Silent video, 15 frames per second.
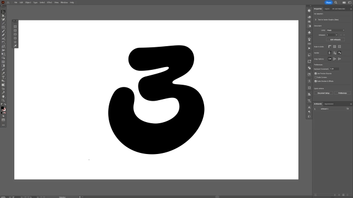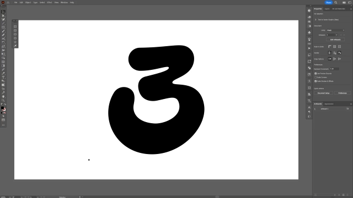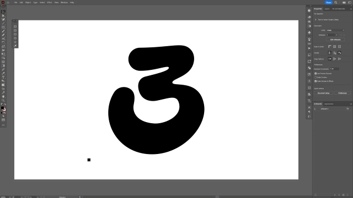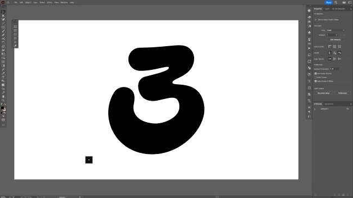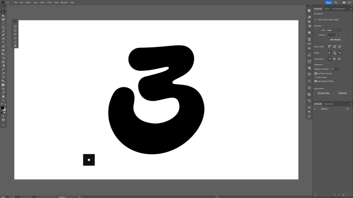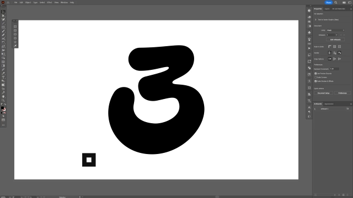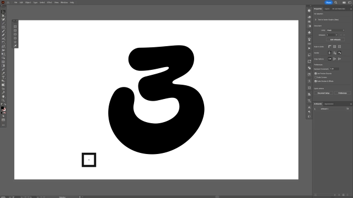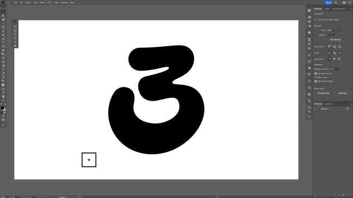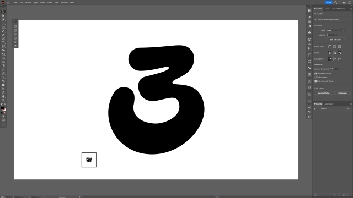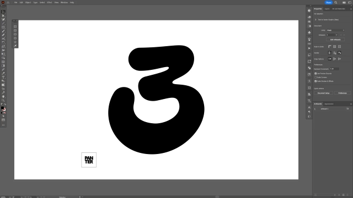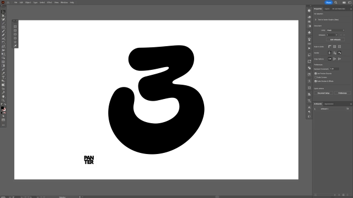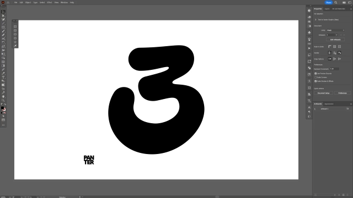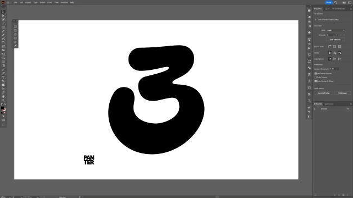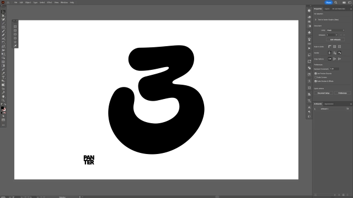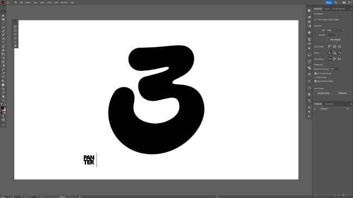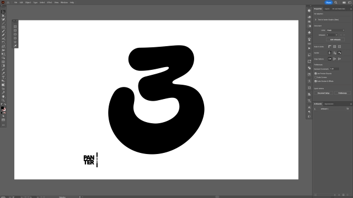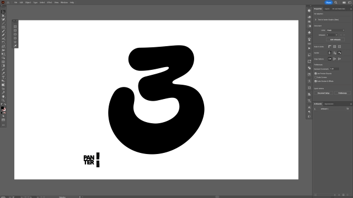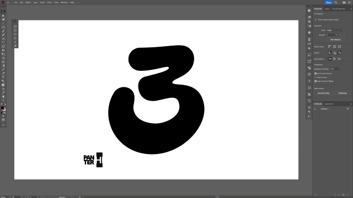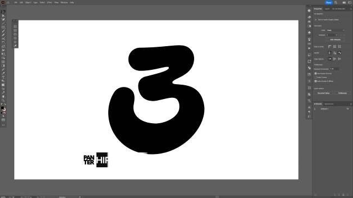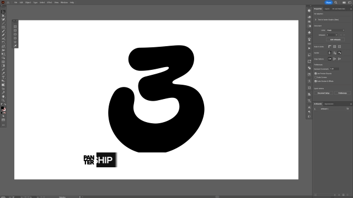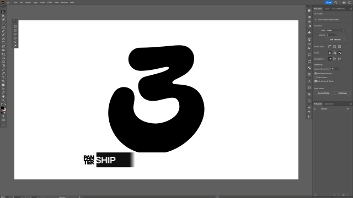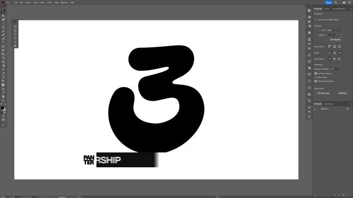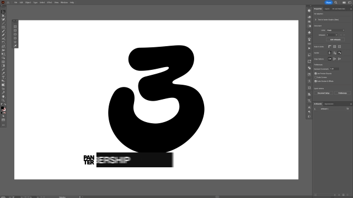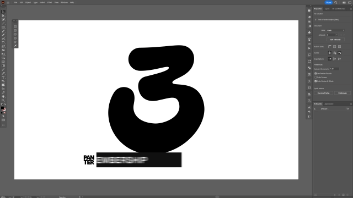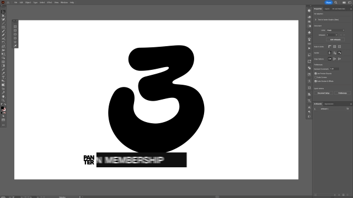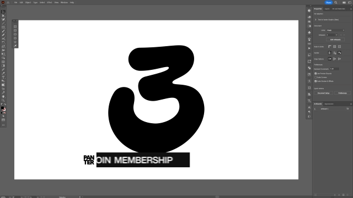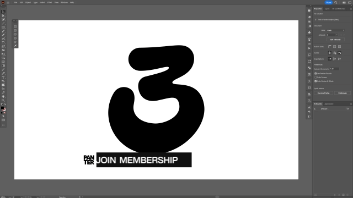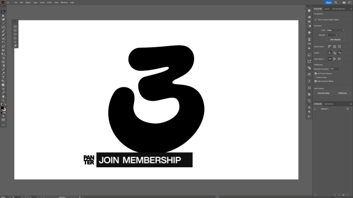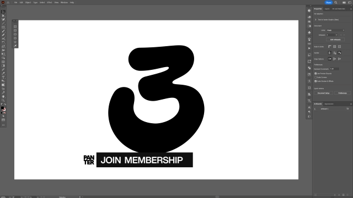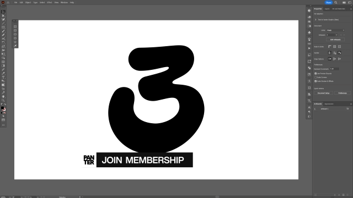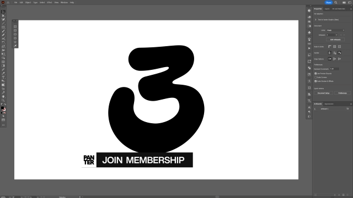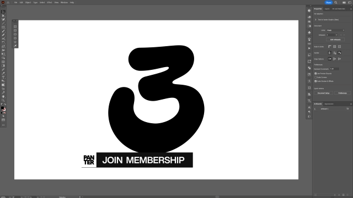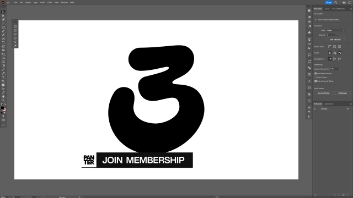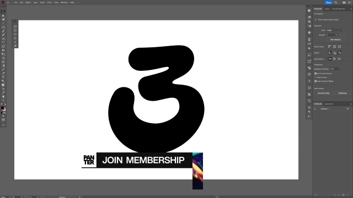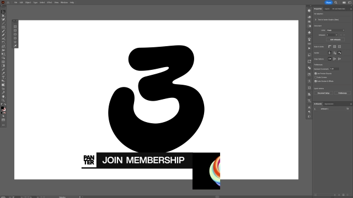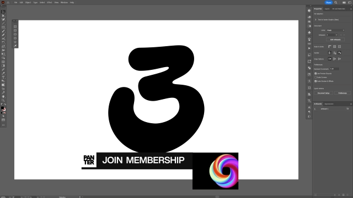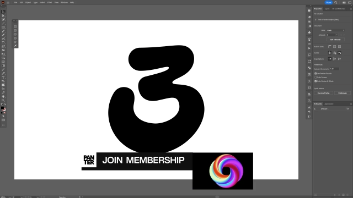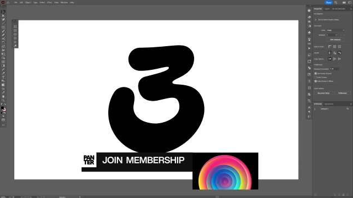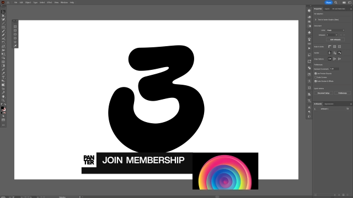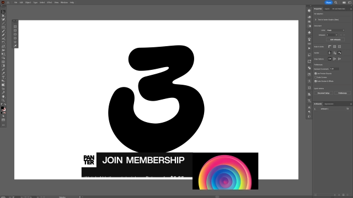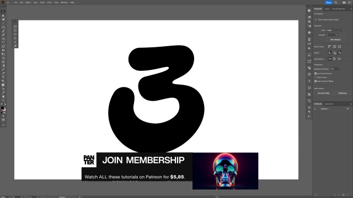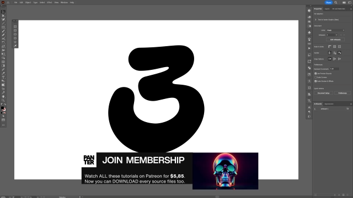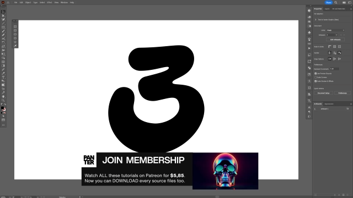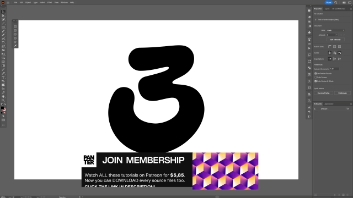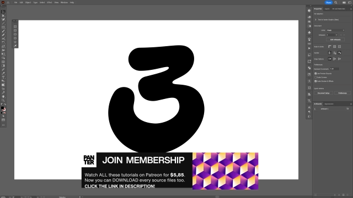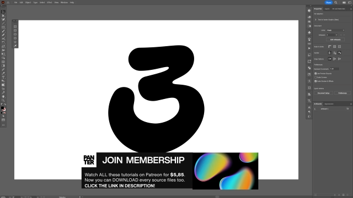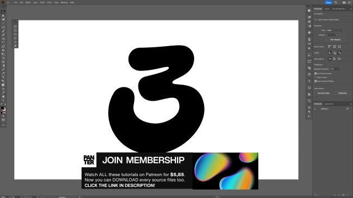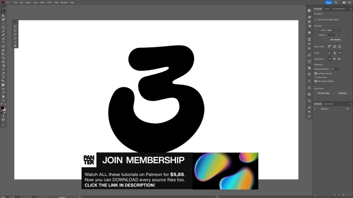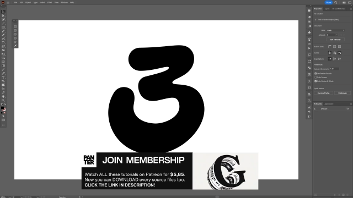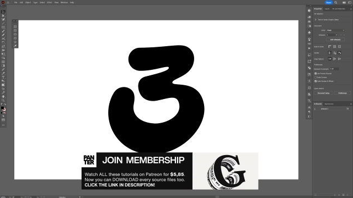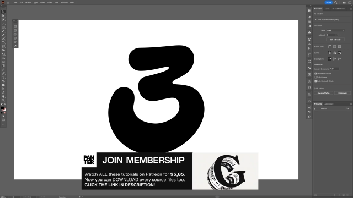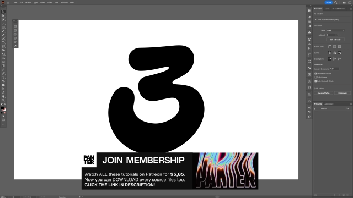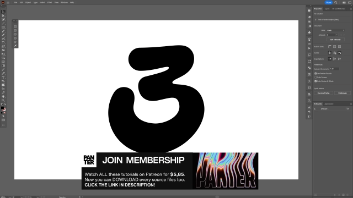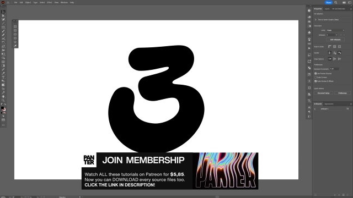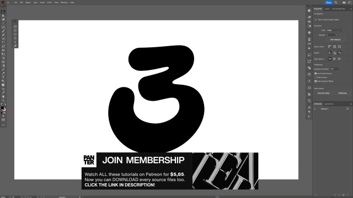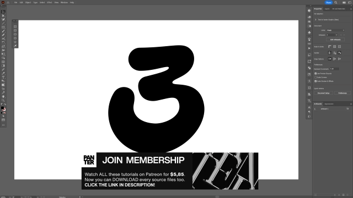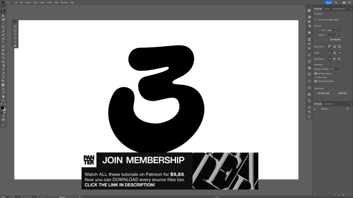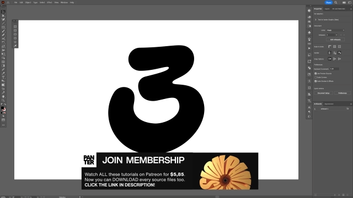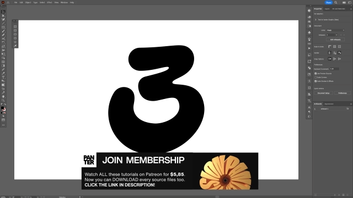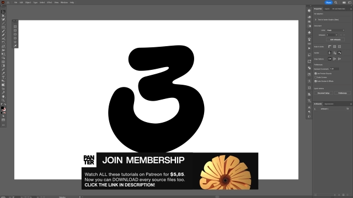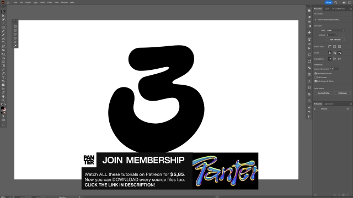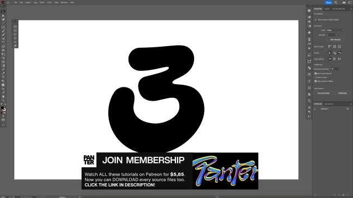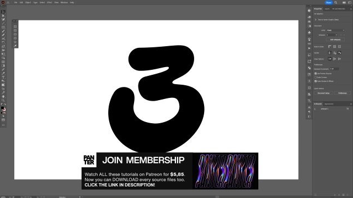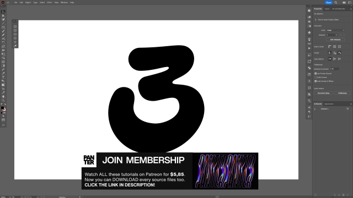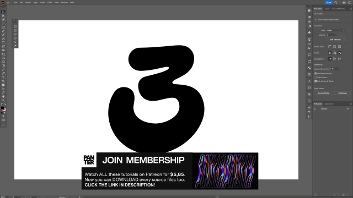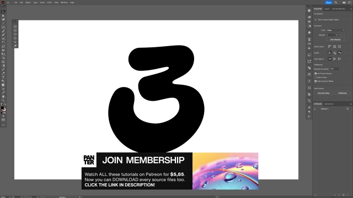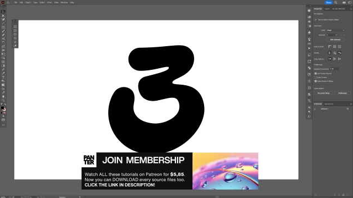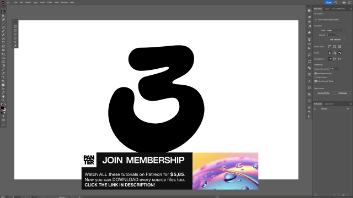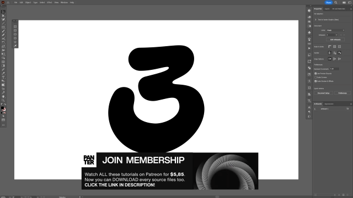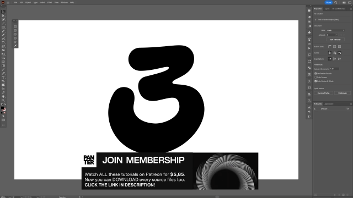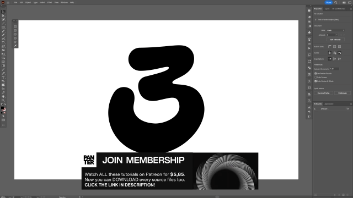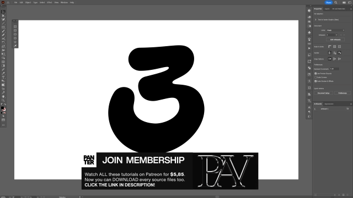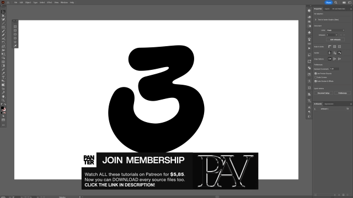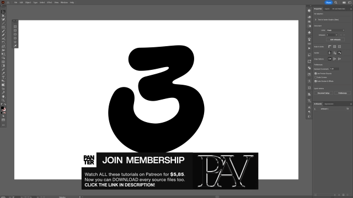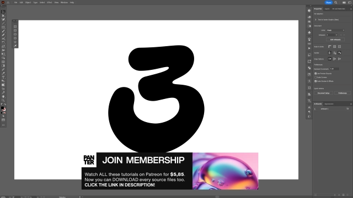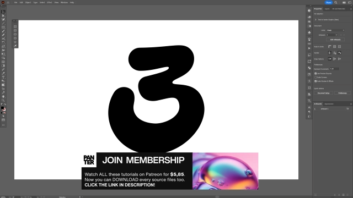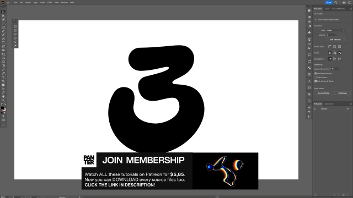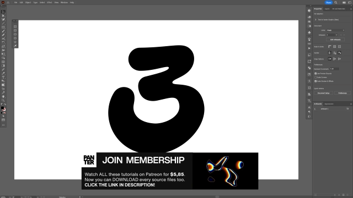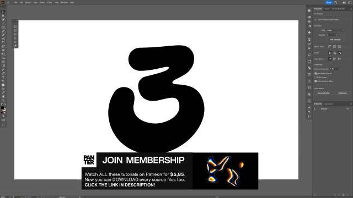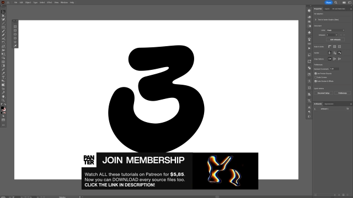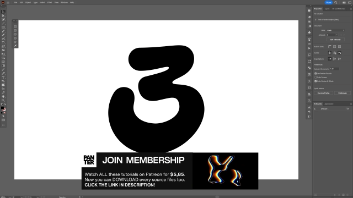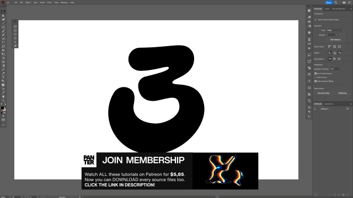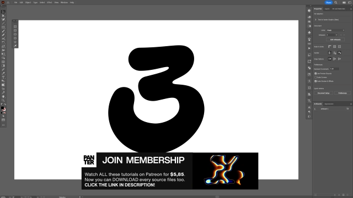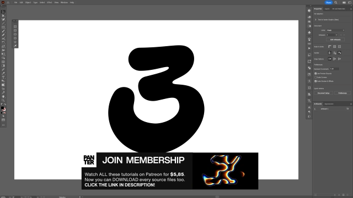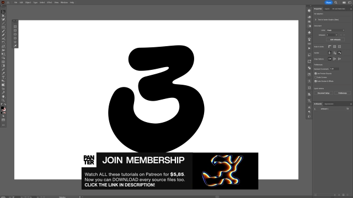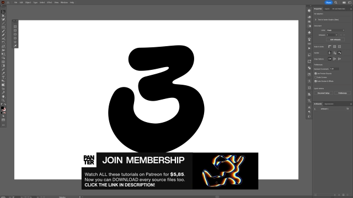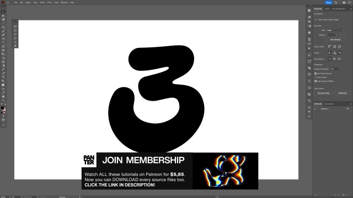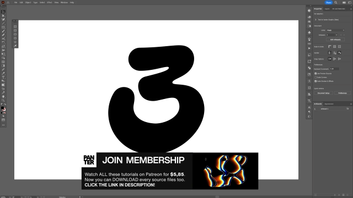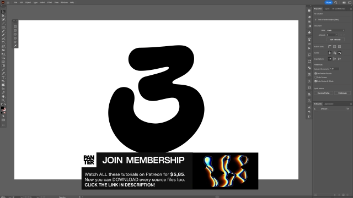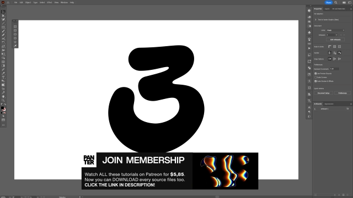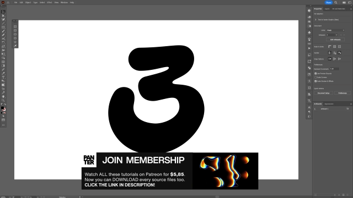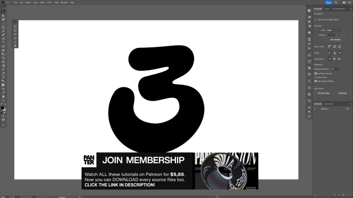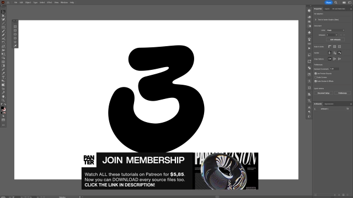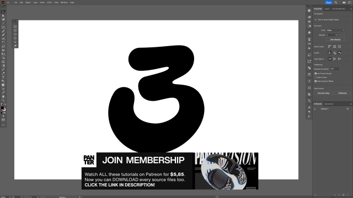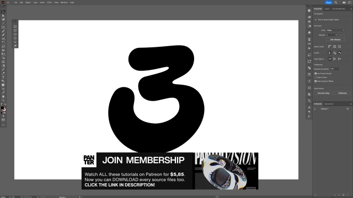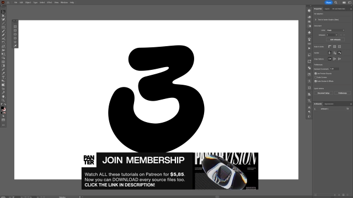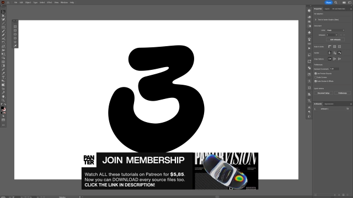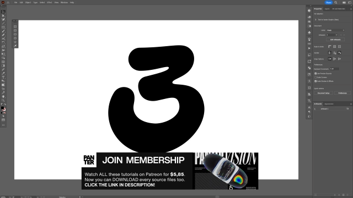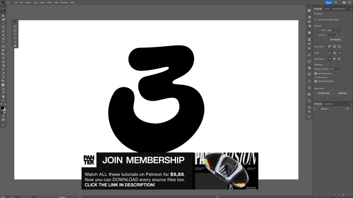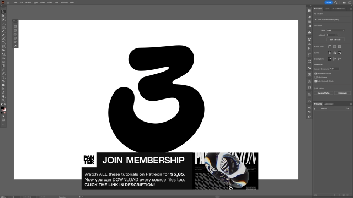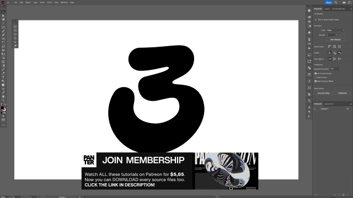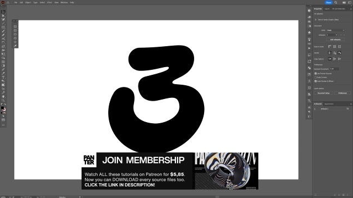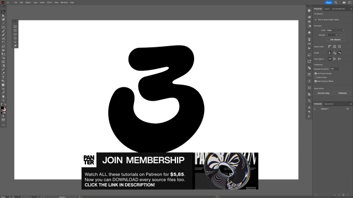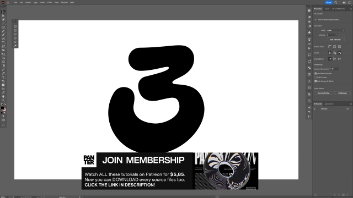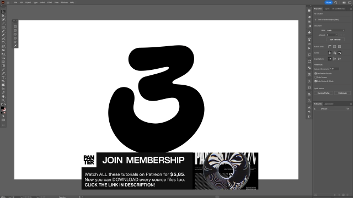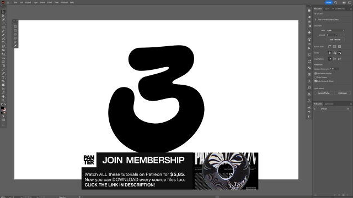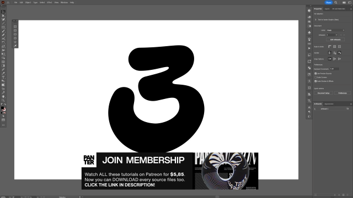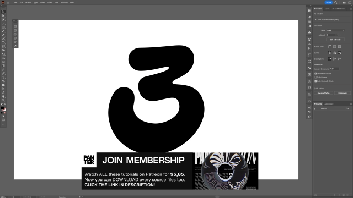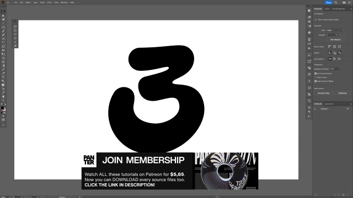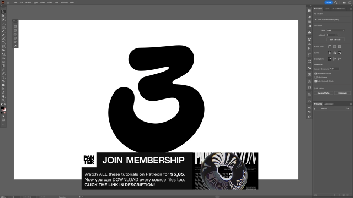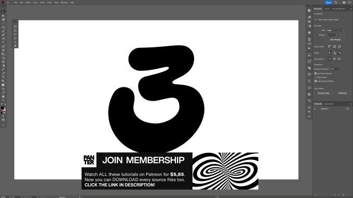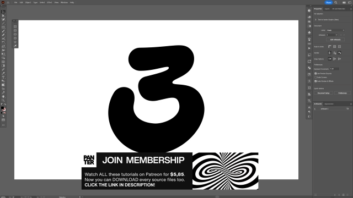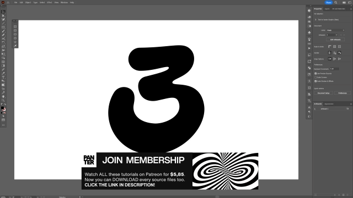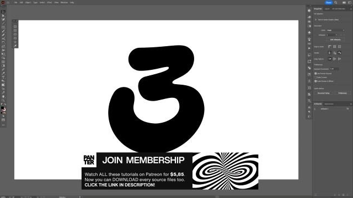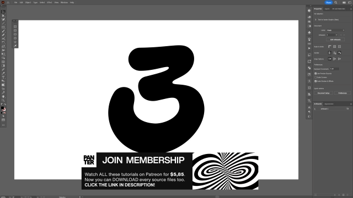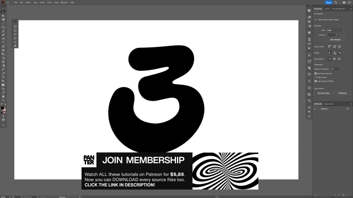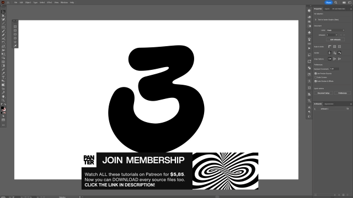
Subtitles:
No face is visible, so there are no lips to read.